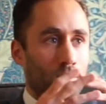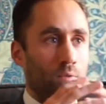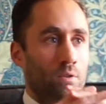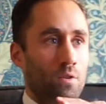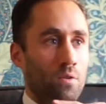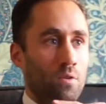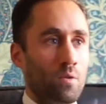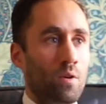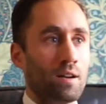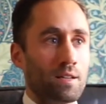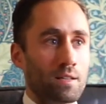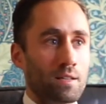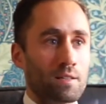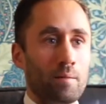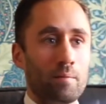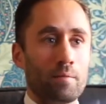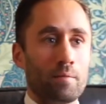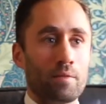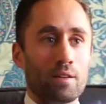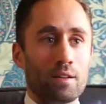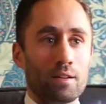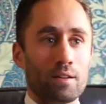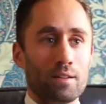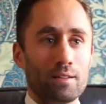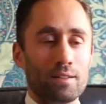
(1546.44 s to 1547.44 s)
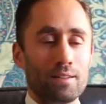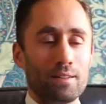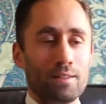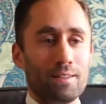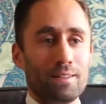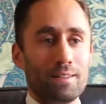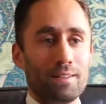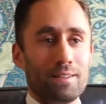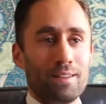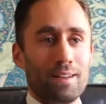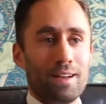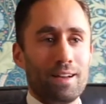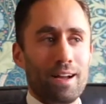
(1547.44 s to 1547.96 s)
quite something,
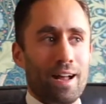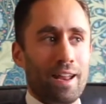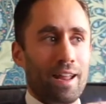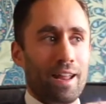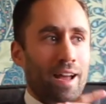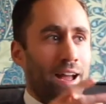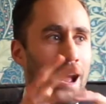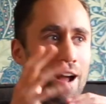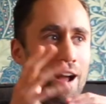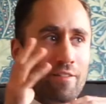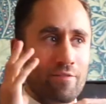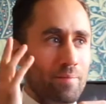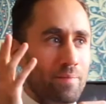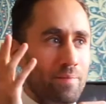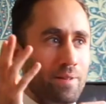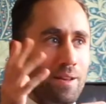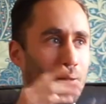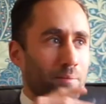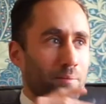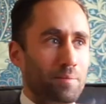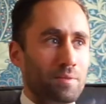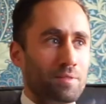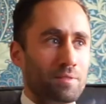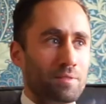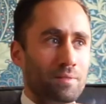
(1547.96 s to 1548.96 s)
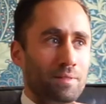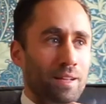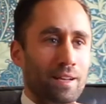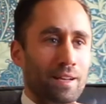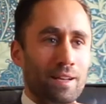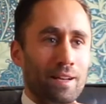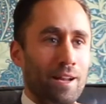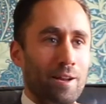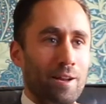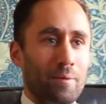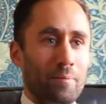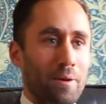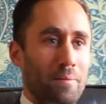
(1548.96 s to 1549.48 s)
and I haven't been able to get it
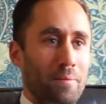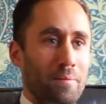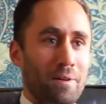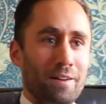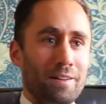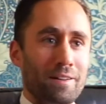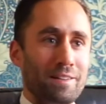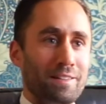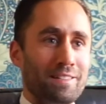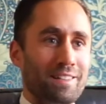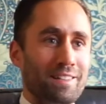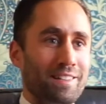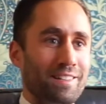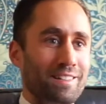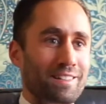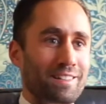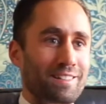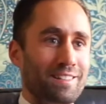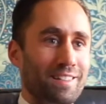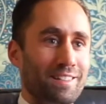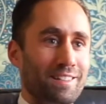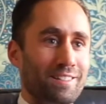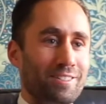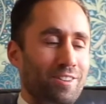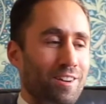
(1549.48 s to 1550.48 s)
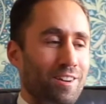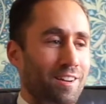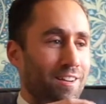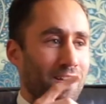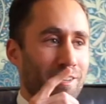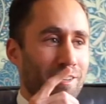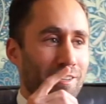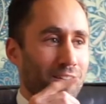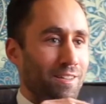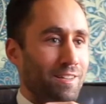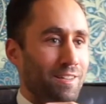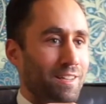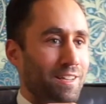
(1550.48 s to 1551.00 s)
out of my mind since. I tried
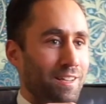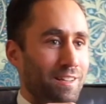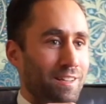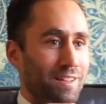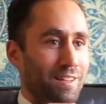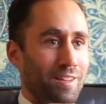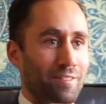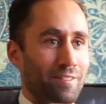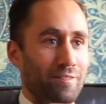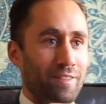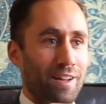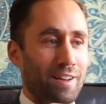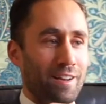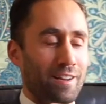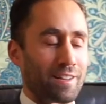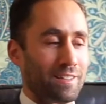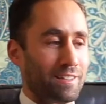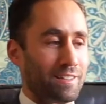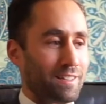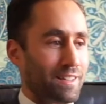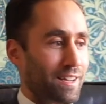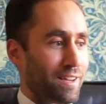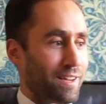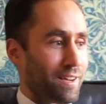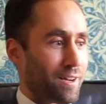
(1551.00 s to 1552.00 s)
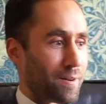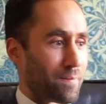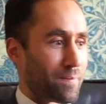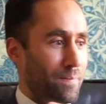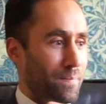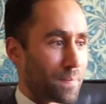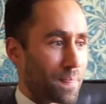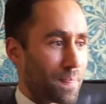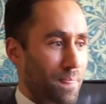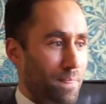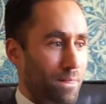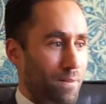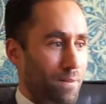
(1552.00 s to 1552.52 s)
it in Havana
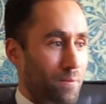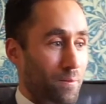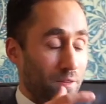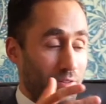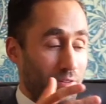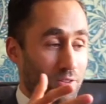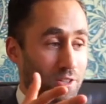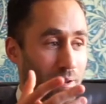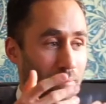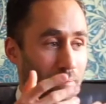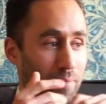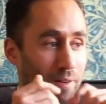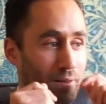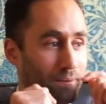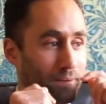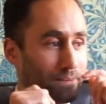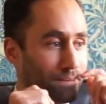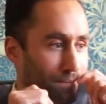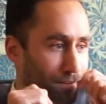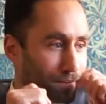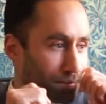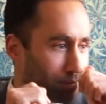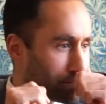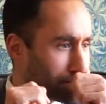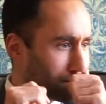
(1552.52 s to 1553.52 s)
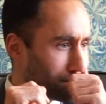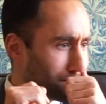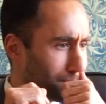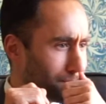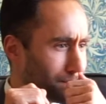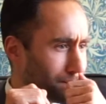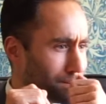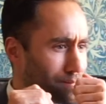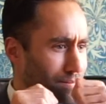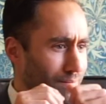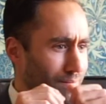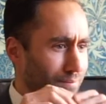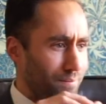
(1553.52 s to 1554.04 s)
with Gemma.
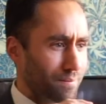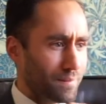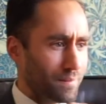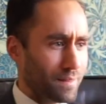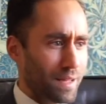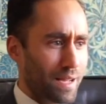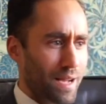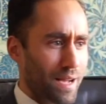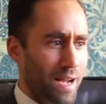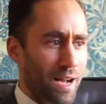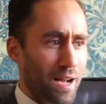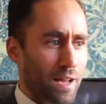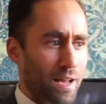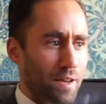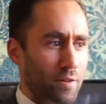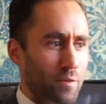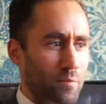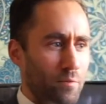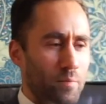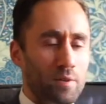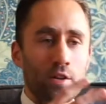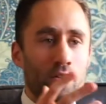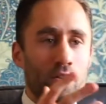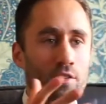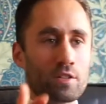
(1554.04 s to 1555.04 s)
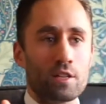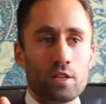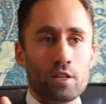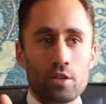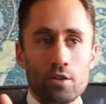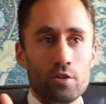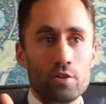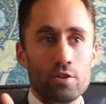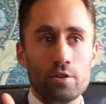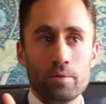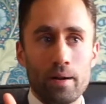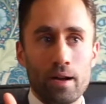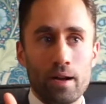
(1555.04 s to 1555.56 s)
And we don't see a
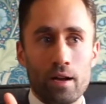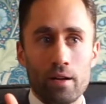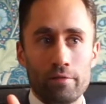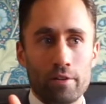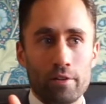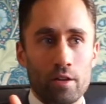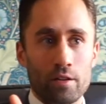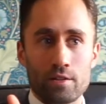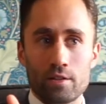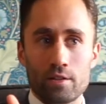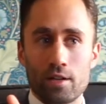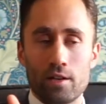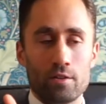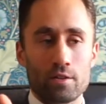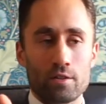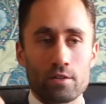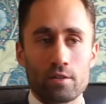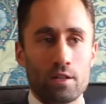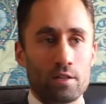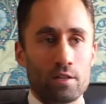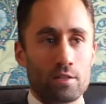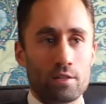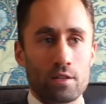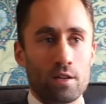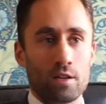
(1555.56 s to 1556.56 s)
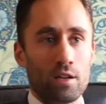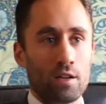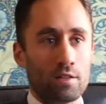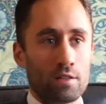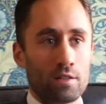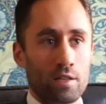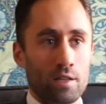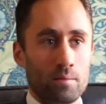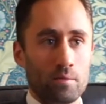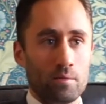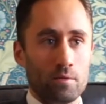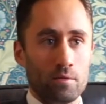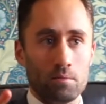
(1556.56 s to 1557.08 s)
huge amount of Lancero-sized cigars
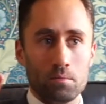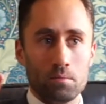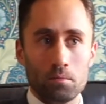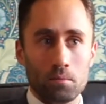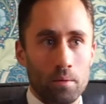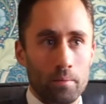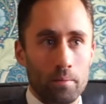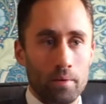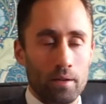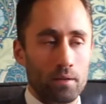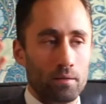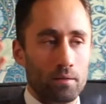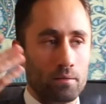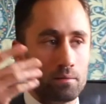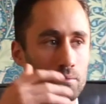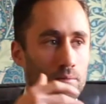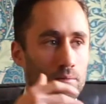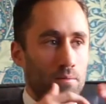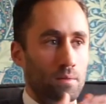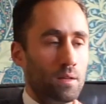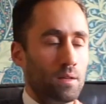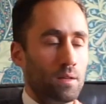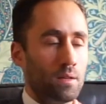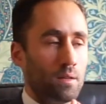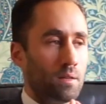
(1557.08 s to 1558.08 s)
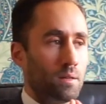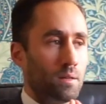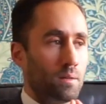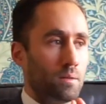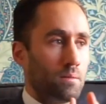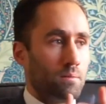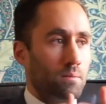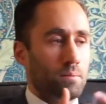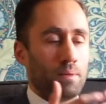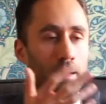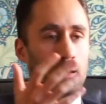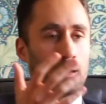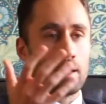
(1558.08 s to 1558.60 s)
anymore. I mean,
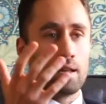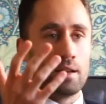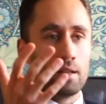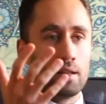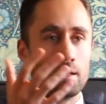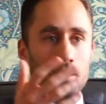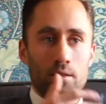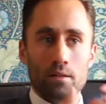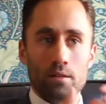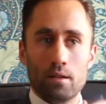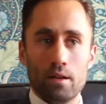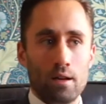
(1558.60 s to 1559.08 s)
barely any.